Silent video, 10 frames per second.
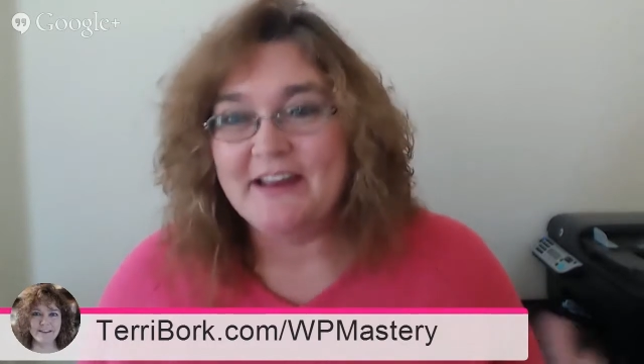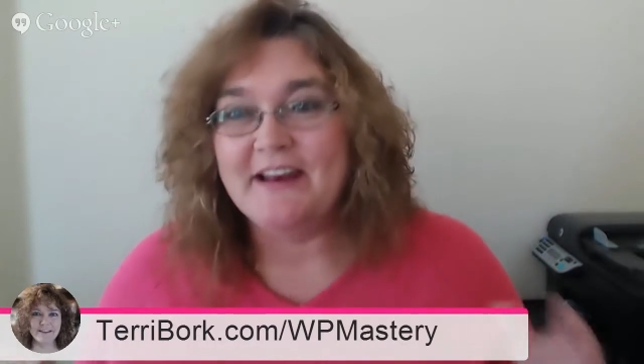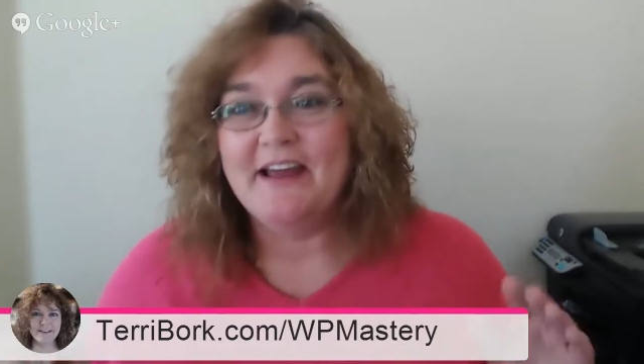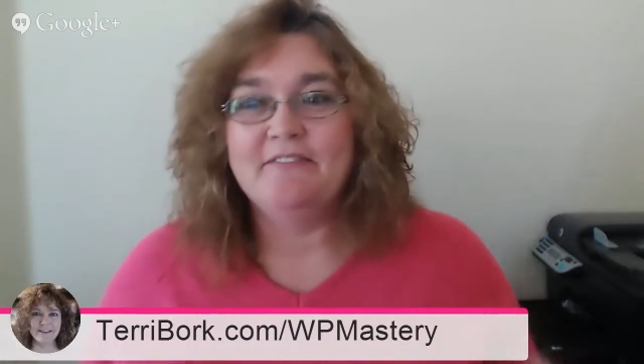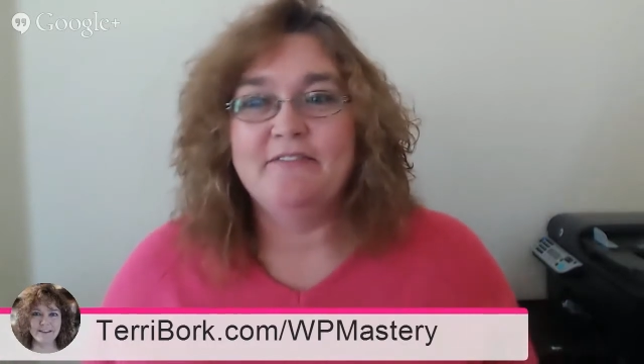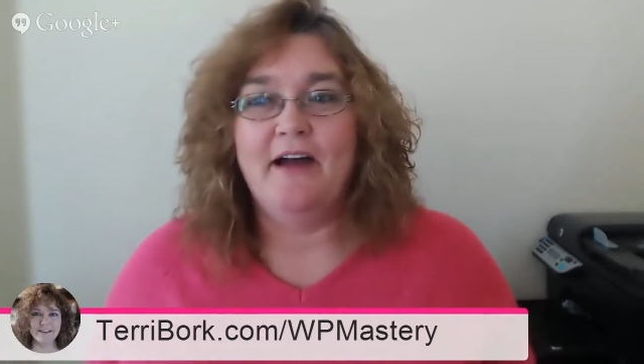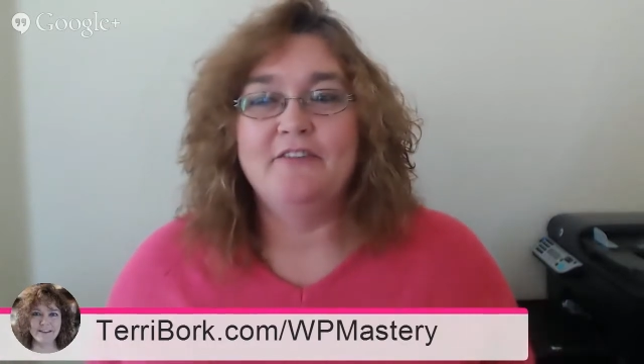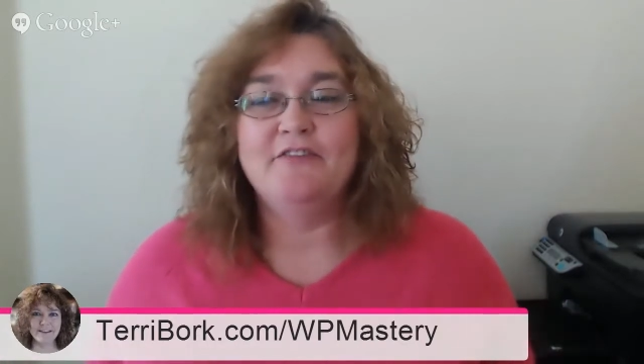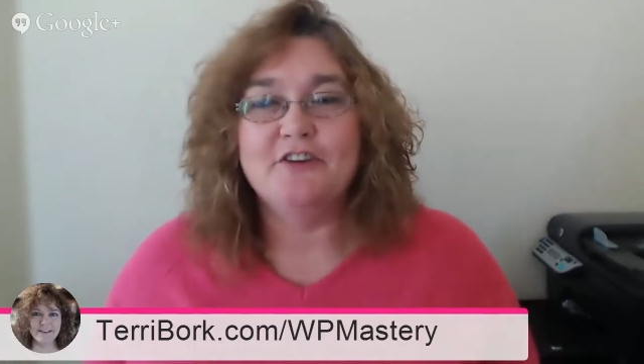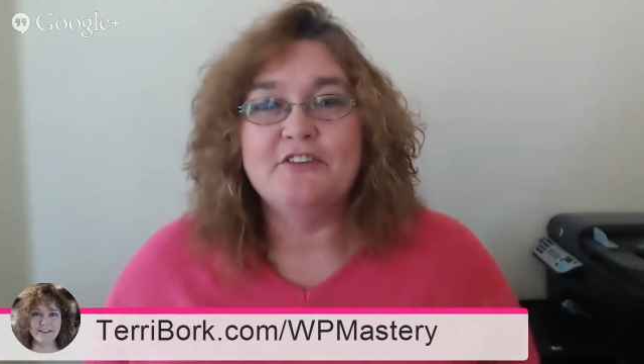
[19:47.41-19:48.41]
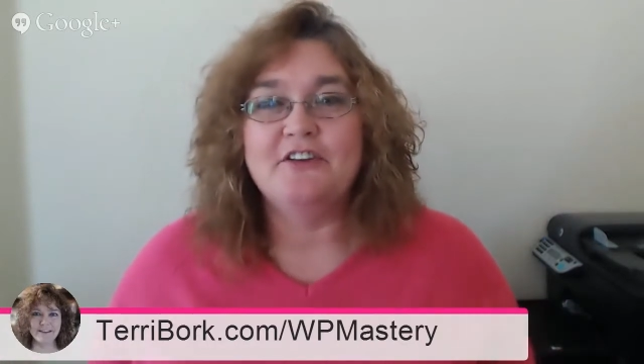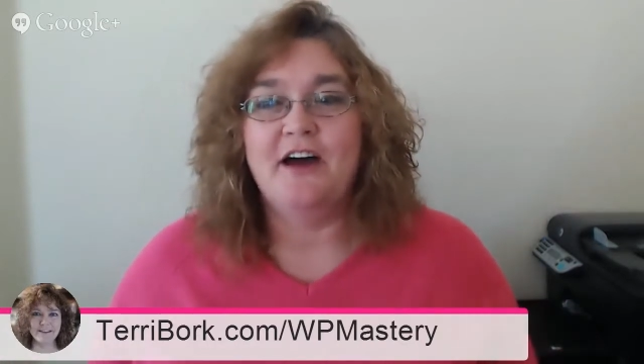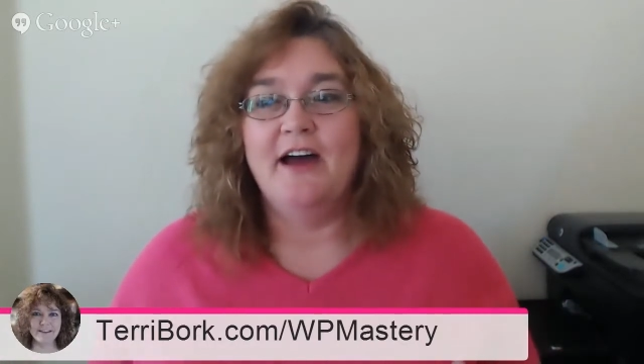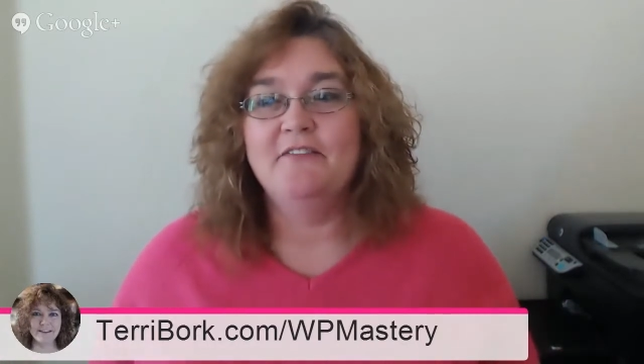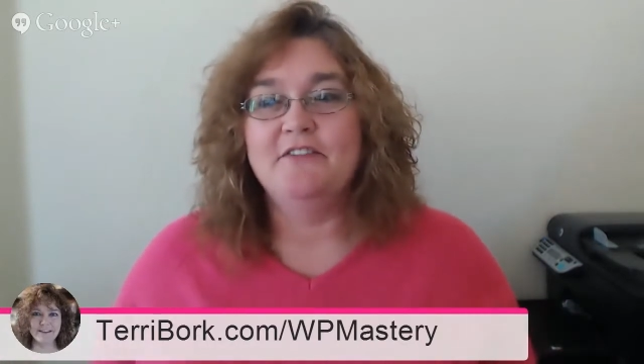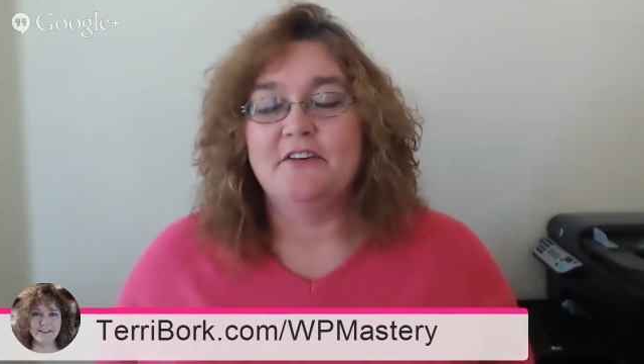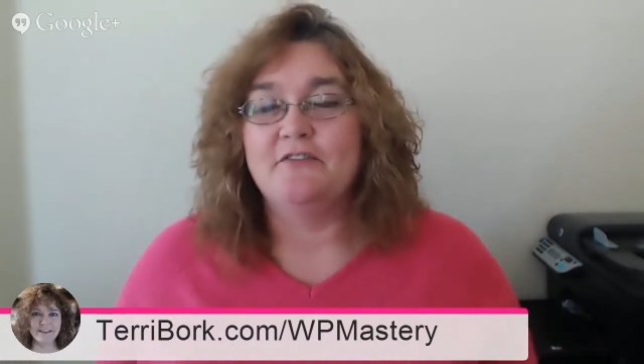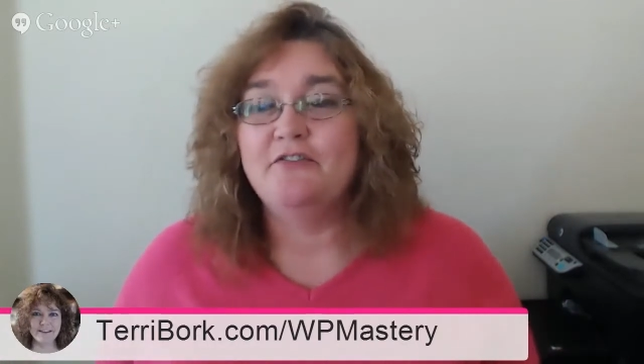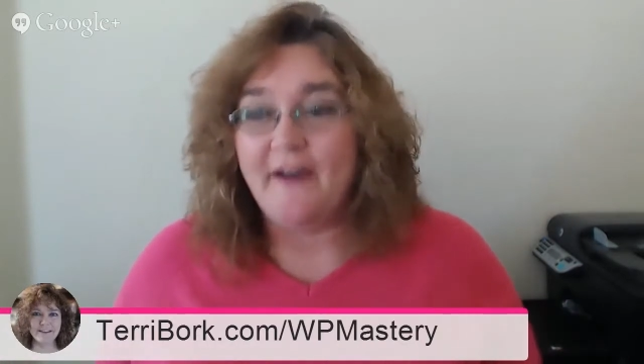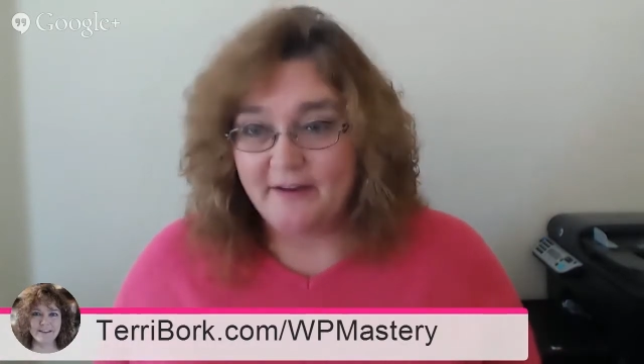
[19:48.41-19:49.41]
and I've took the time to
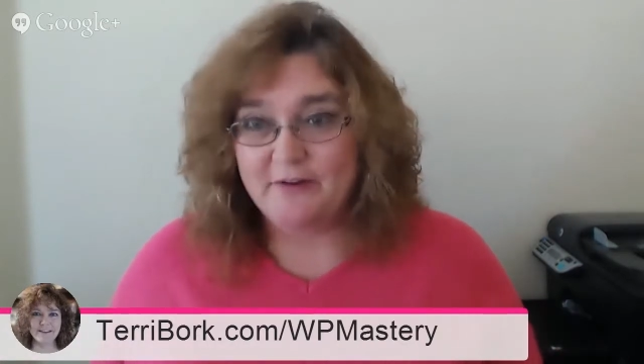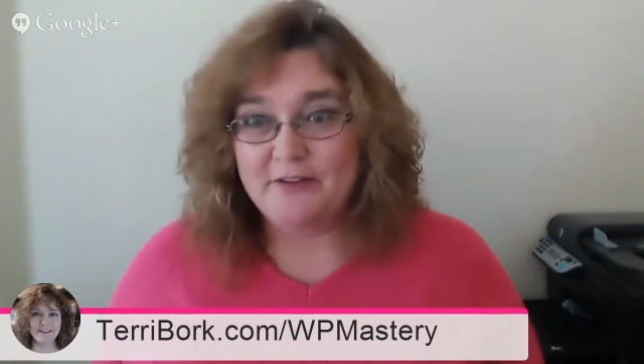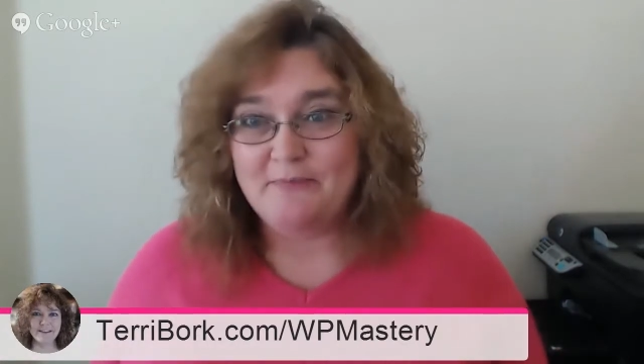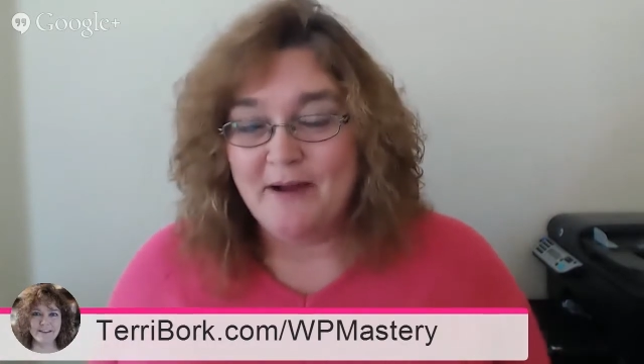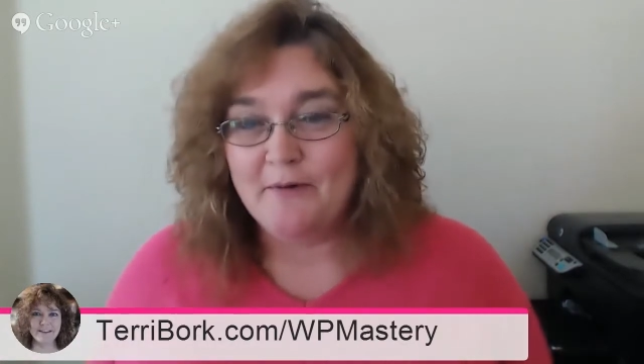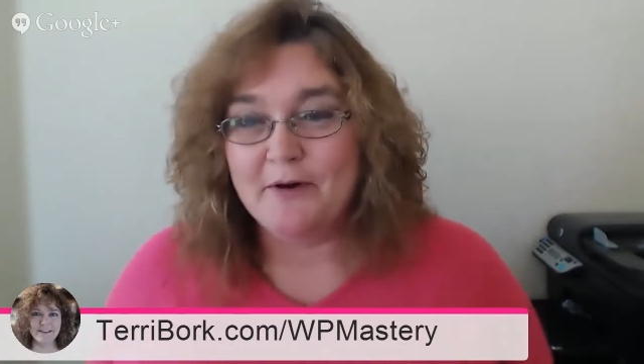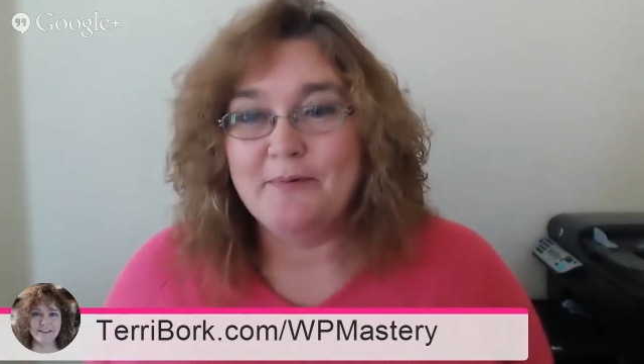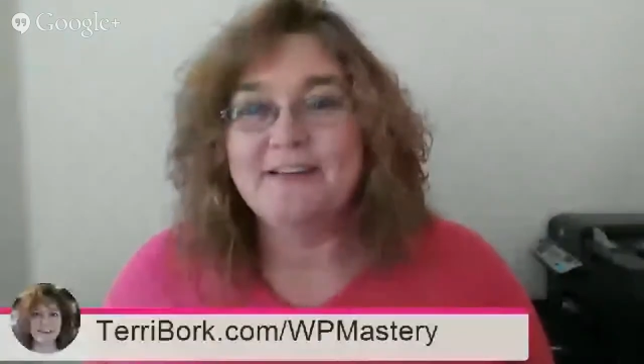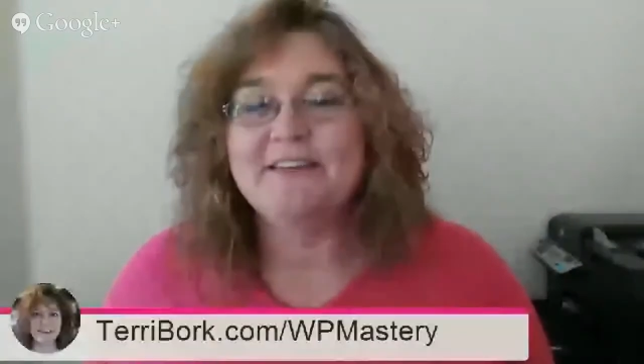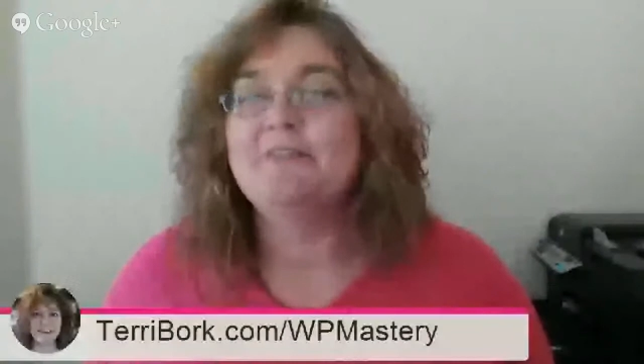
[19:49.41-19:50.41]
fight with my WordPress.